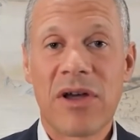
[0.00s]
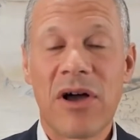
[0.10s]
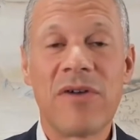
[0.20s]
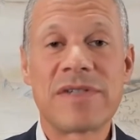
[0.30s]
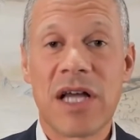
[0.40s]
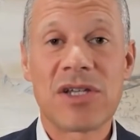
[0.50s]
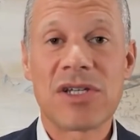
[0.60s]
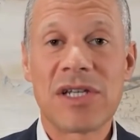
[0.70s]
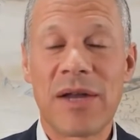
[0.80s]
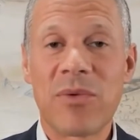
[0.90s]
of
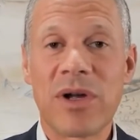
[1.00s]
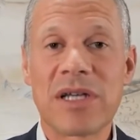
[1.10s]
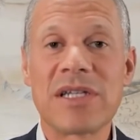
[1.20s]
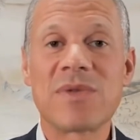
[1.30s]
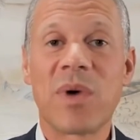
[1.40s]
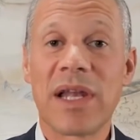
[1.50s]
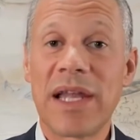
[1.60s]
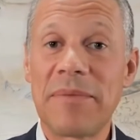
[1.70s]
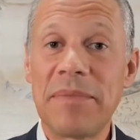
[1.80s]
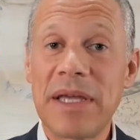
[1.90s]
such networks is what
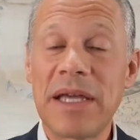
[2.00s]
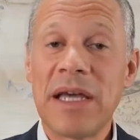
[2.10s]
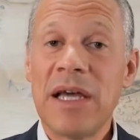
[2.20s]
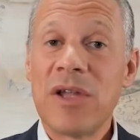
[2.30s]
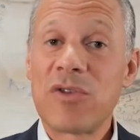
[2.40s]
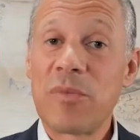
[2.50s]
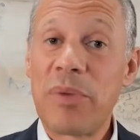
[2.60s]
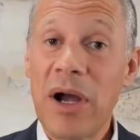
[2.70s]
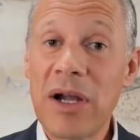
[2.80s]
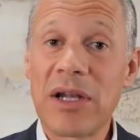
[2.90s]
led me to
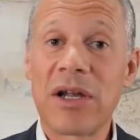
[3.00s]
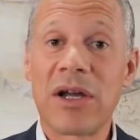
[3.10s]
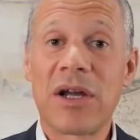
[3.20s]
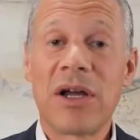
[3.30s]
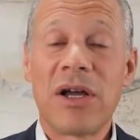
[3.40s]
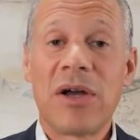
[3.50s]
partner